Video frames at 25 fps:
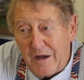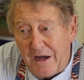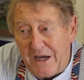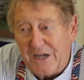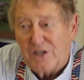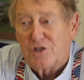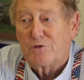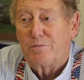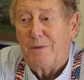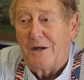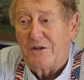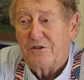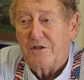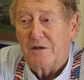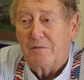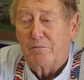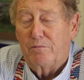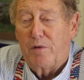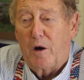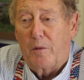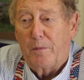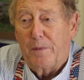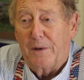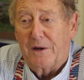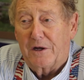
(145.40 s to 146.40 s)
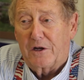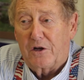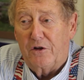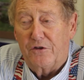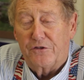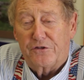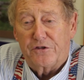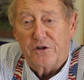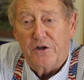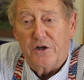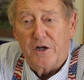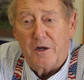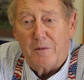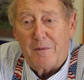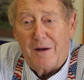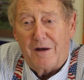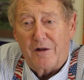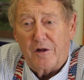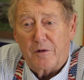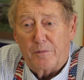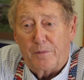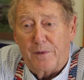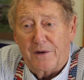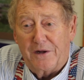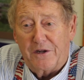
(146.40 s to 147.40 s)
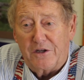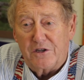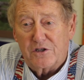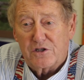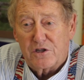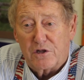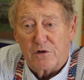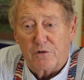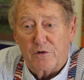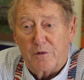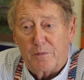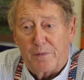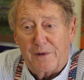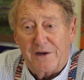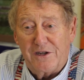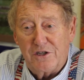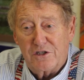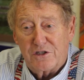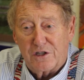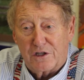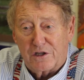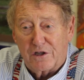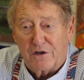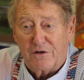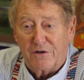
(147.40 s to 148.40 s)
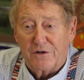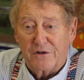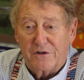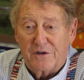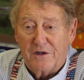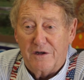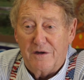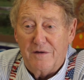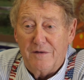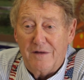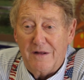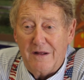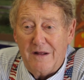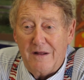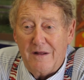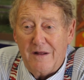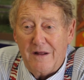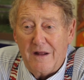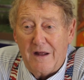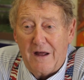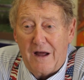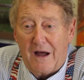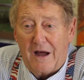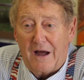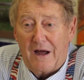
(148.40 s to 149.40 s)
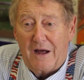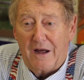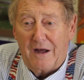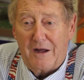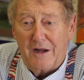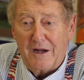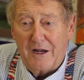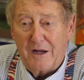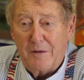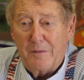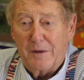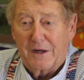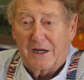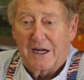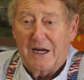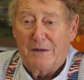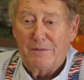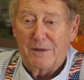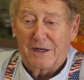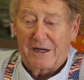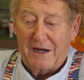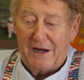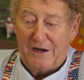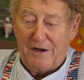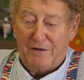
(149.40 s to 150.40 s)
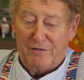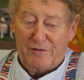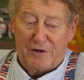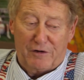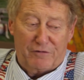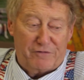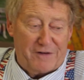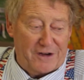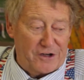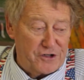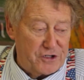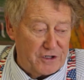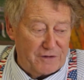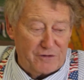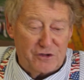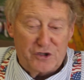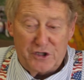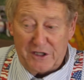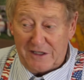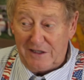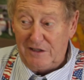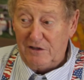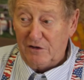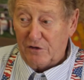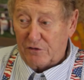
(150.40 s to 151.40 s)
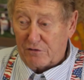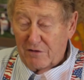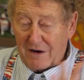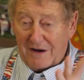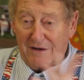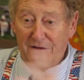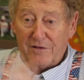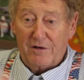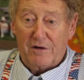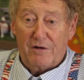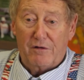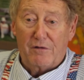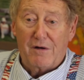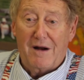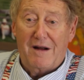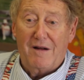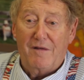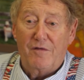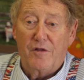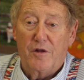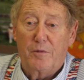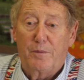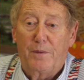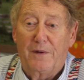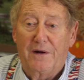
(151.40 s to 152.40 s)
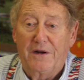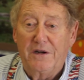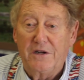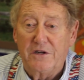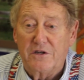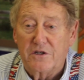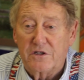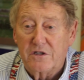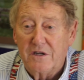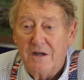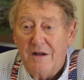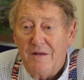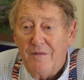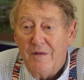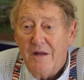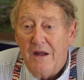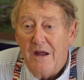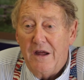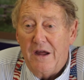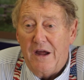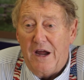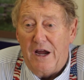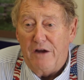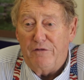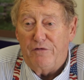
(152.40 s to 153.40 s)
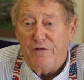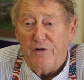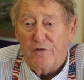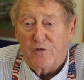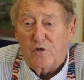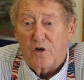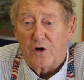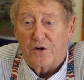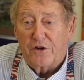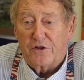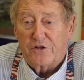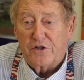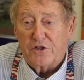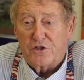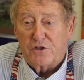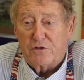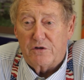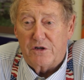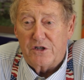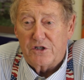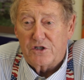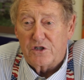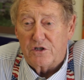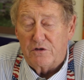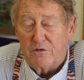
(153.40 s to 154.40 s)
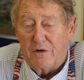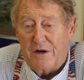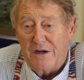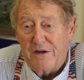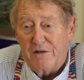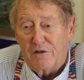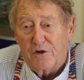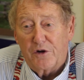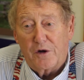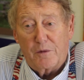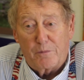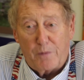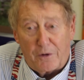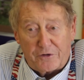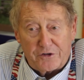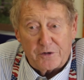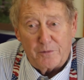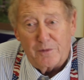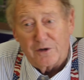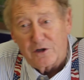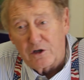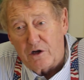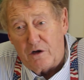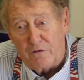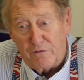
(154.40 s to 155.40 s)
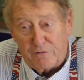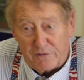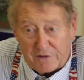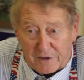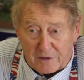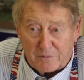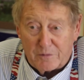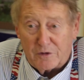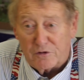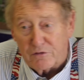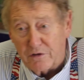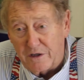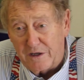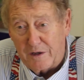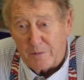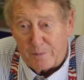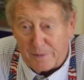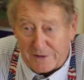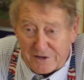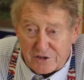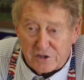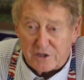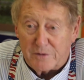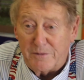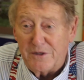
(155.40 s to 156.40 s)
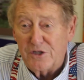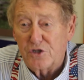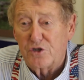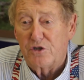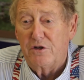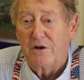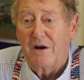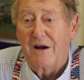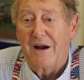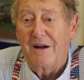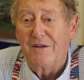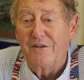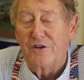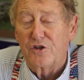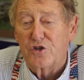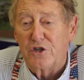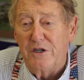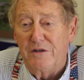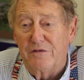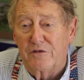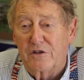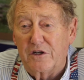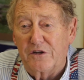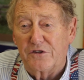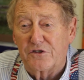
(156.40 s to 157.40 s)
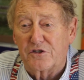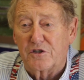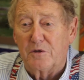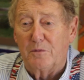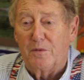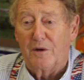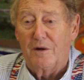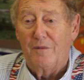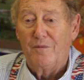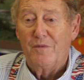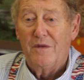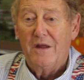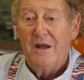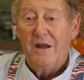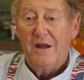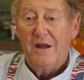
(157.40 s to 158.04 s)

expressing popular concern about the police through the police authority. They became a kind of defensive shield round the police. If you've got a situation where you've got a possible conflict between the police commissioner and the chief constable,